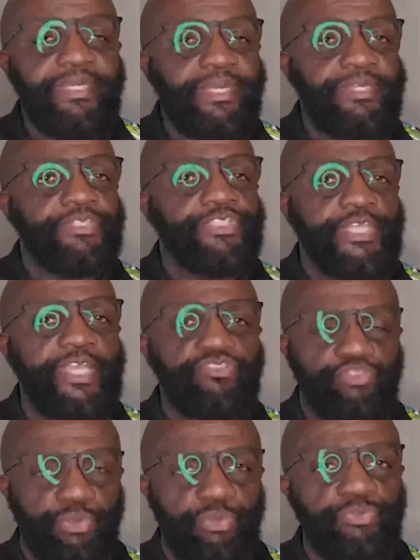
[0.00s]

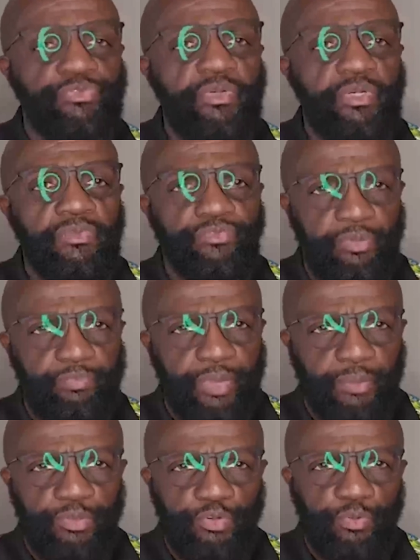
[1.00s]
essentials for
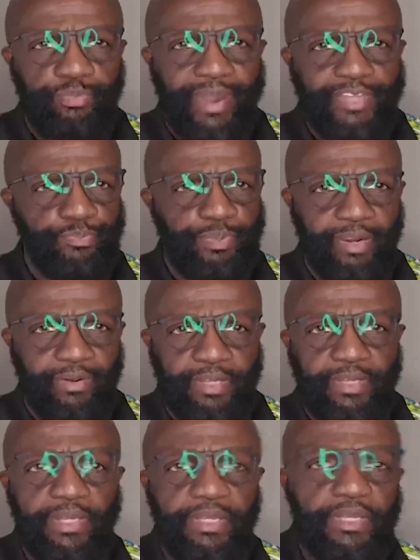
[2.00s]
biblical prosperity.